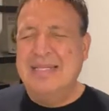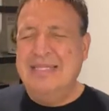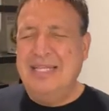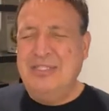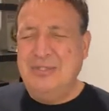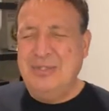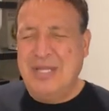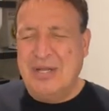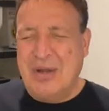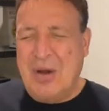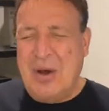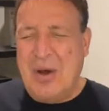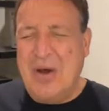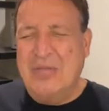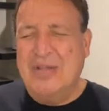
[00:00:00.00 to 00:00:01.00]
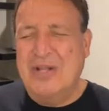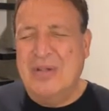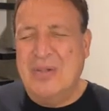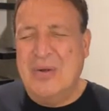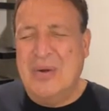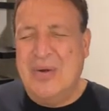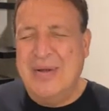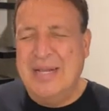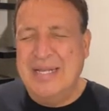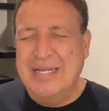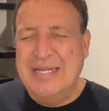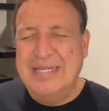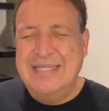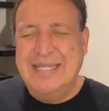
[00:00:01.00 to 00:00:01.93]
that you get all the glory,